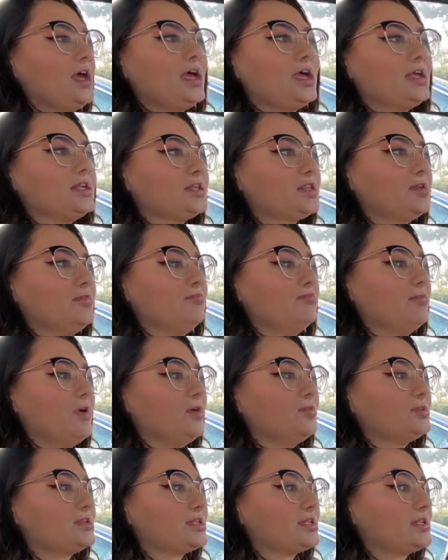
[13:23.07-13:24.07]
is the
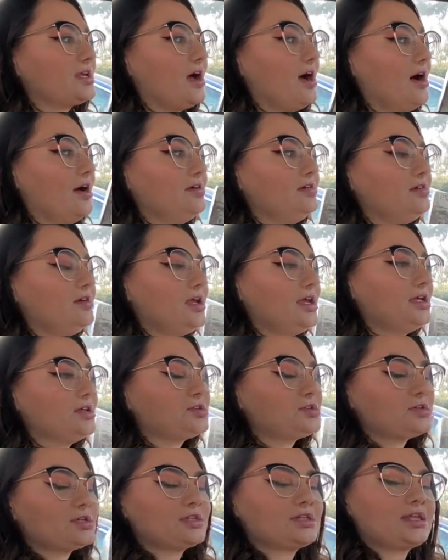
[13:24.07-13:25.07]
most
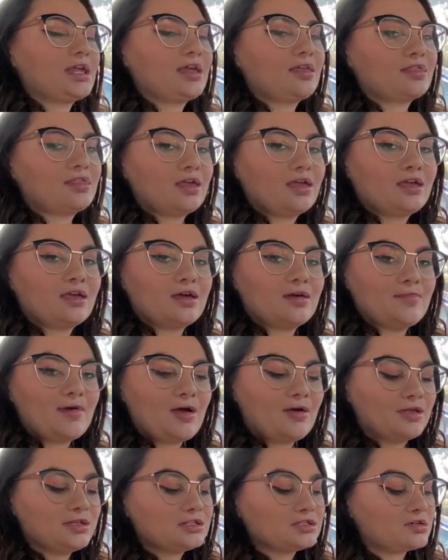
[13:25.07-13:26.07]
uninteresting thing
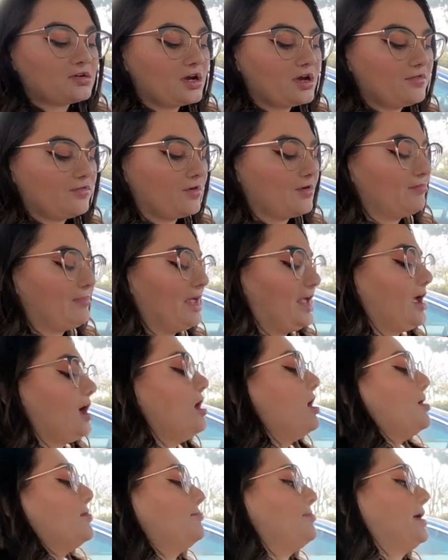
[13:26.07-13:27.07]
about history for me.
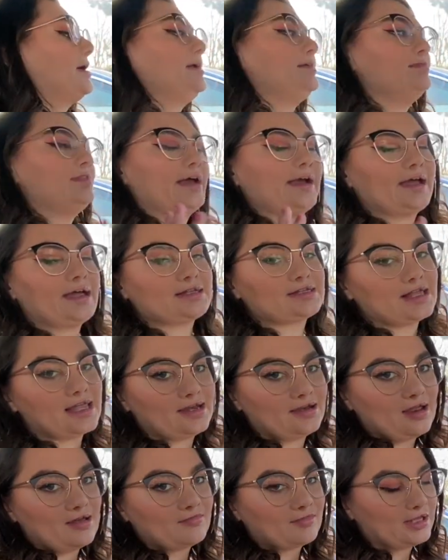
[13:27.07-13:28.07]
But like I
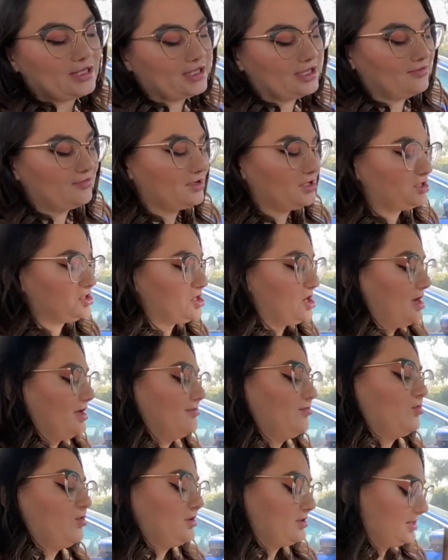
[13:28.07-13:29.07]
said, I'm gonna give it a
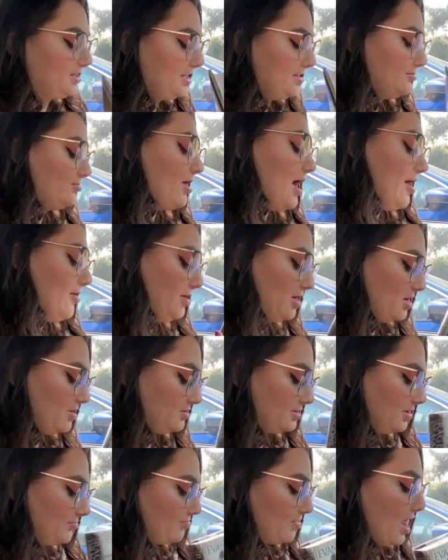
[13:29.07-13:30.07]
shot. We'll see how it
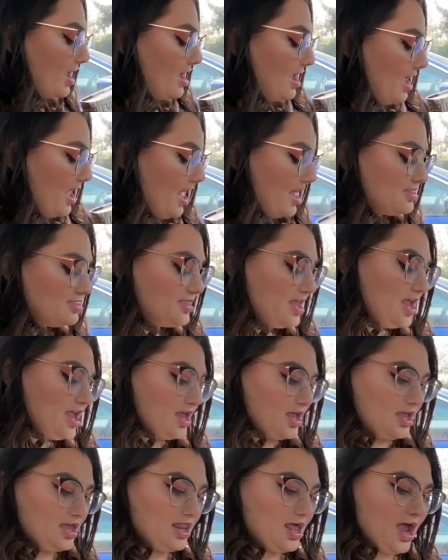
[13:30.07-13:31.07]
goes. And
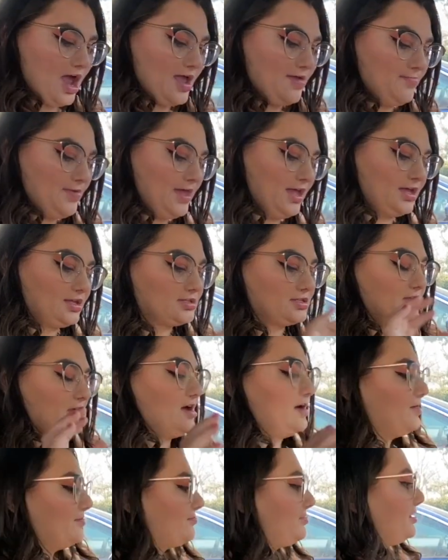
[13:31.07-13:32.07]
then I picked up